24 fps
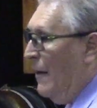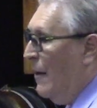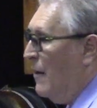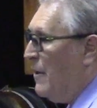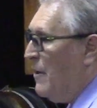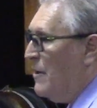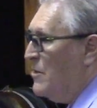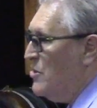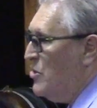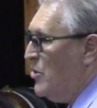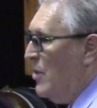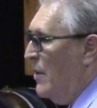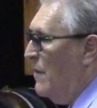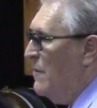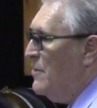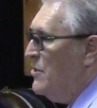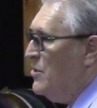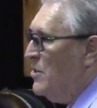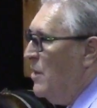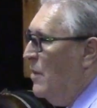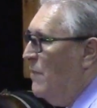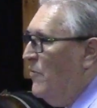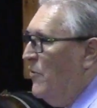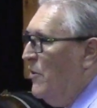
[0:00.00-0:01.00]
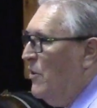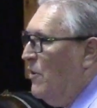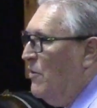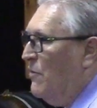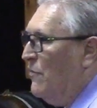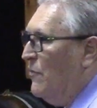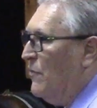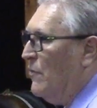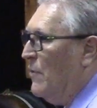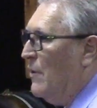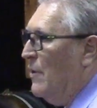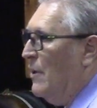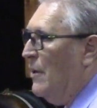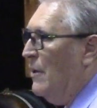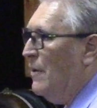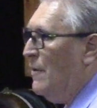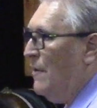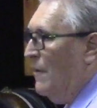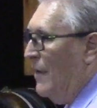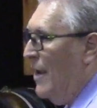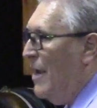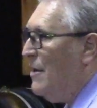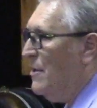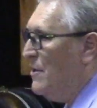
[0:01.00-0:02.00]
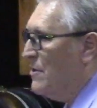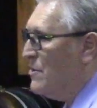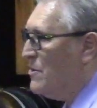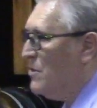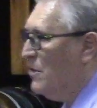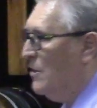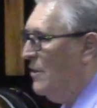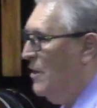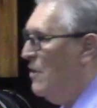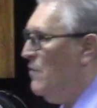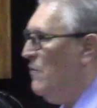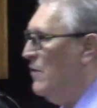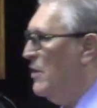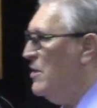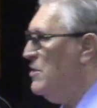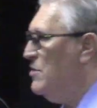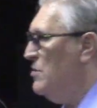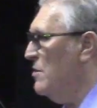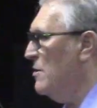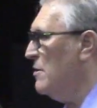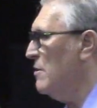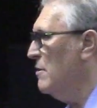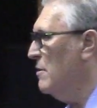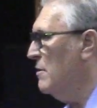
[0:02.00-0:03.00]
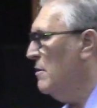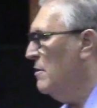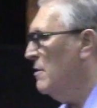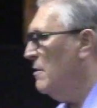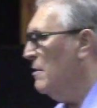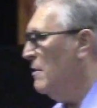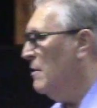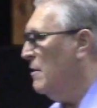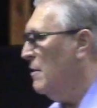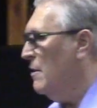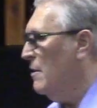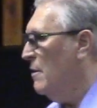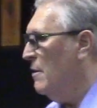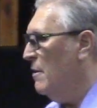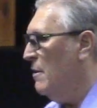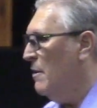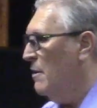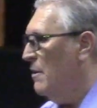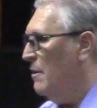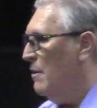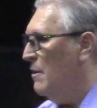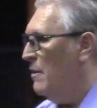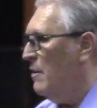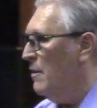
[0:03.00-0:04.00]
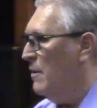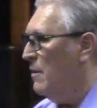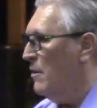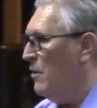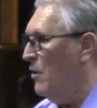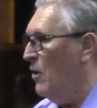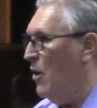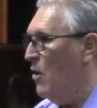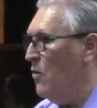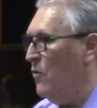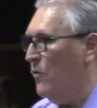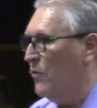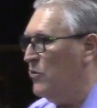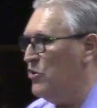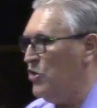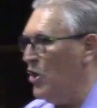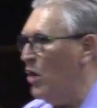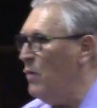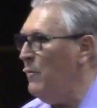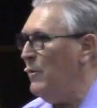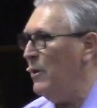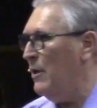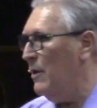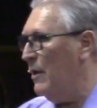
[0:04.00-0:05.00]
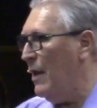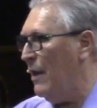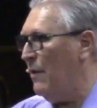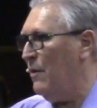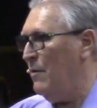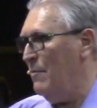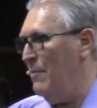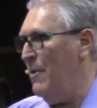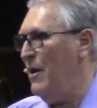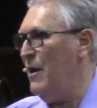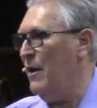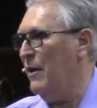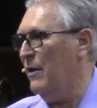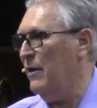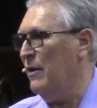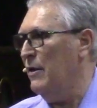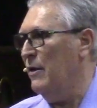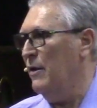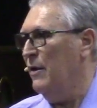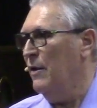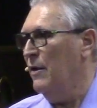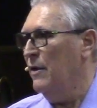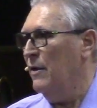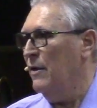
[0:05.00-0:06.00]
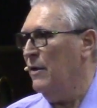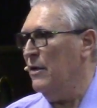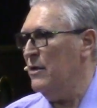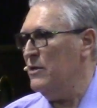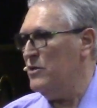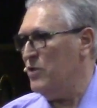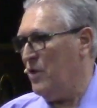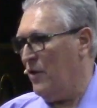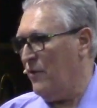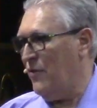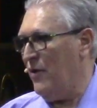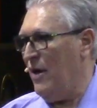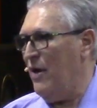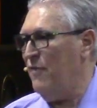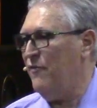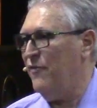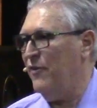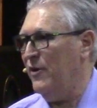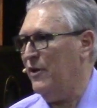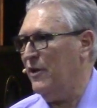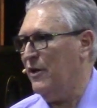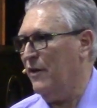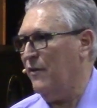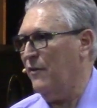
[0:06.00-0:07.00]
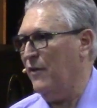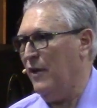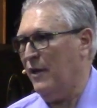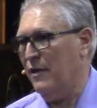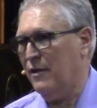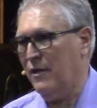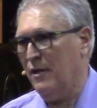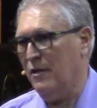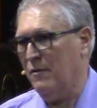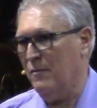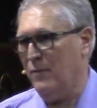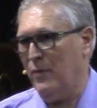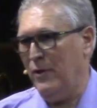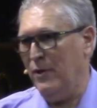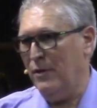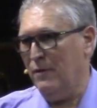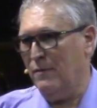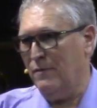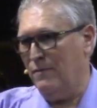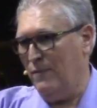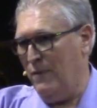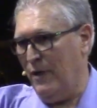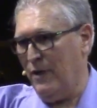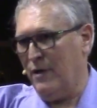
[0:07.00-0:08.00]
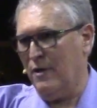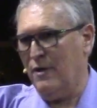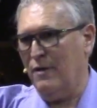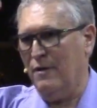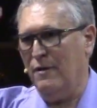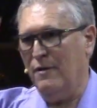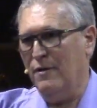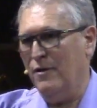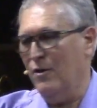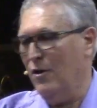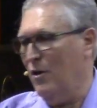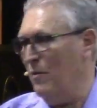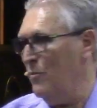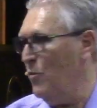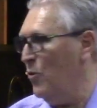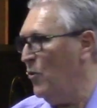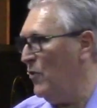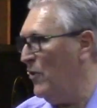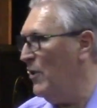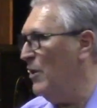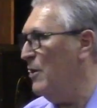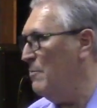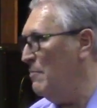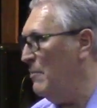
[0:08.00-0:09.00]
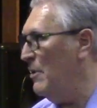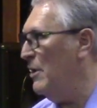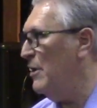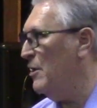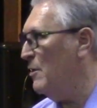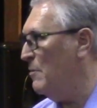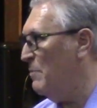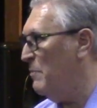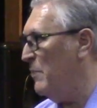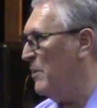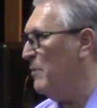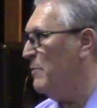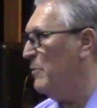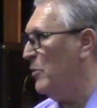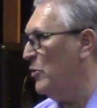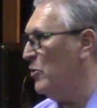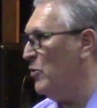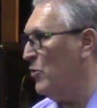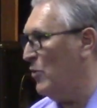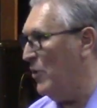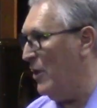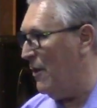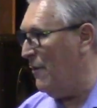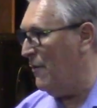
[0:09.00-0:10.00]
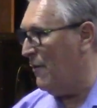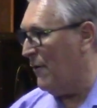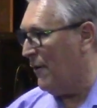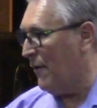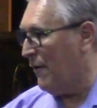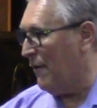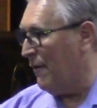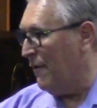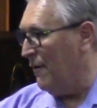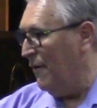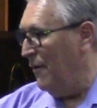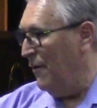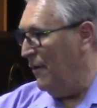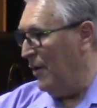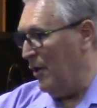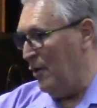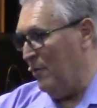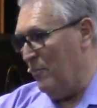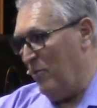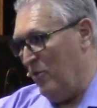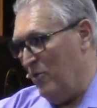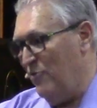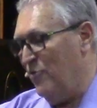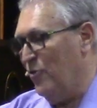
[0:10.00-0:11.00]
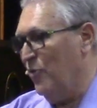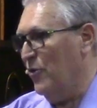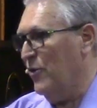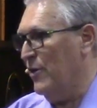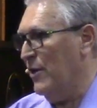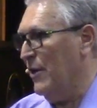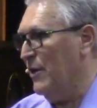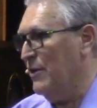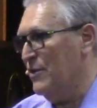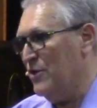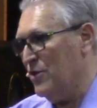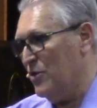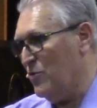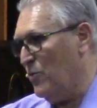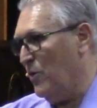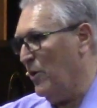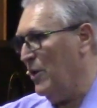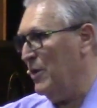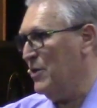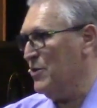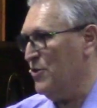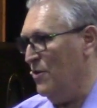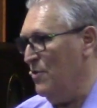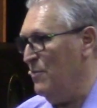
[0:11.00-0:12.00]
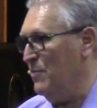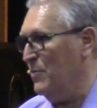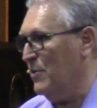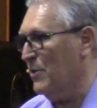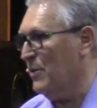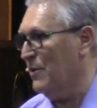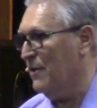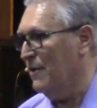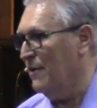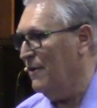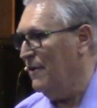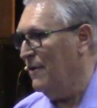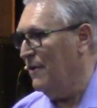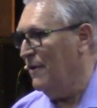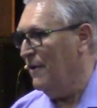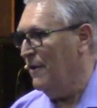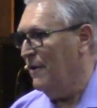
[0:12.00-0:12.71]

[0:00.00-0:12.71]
And I can say the same thing of Uncle Angus in our nation. You know, show me another man in South Africa that can bring, like, you know, more than a million people together in Bloemfontein, just one example,